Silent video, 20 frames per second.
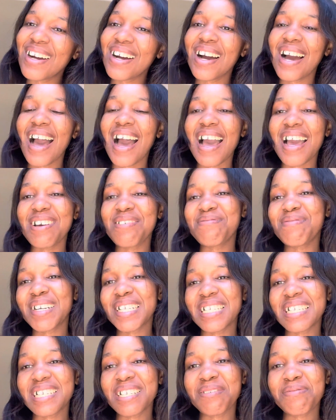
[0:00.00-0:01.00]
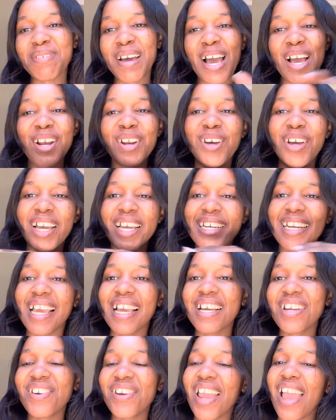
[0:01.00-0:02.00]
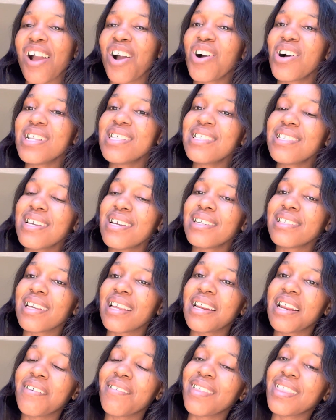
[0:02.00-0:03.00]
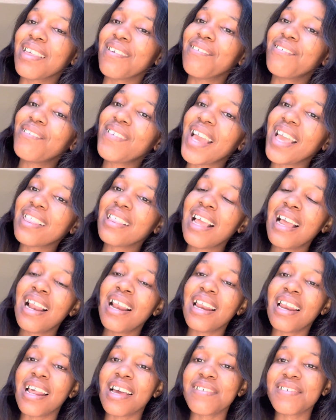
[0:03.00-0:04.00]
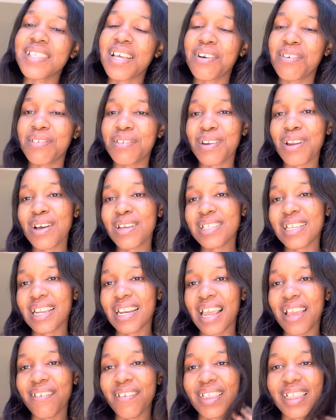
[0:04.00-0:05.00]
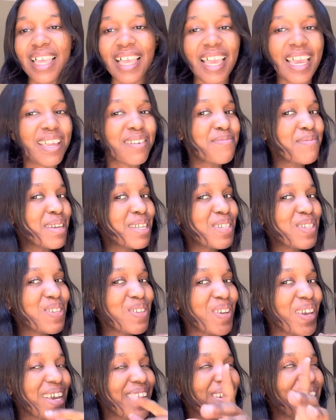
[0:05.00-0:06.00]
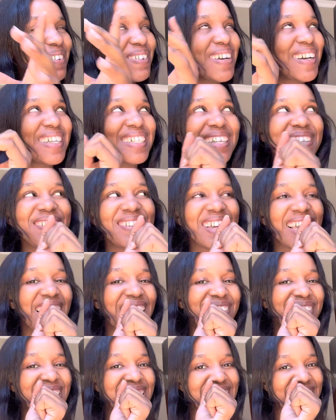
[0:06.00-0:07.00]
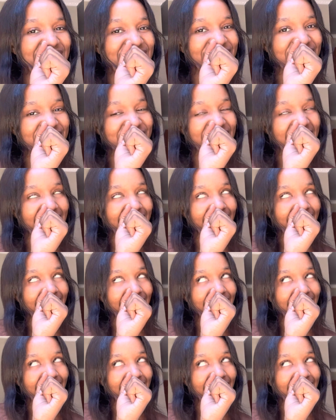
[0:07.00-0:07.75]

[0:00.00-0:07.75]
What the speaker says: I am Madidimalo and I create content and everything faith, lifestyle vlogs and everything in between. Oh my gosh, I'm looking at myself, I'm like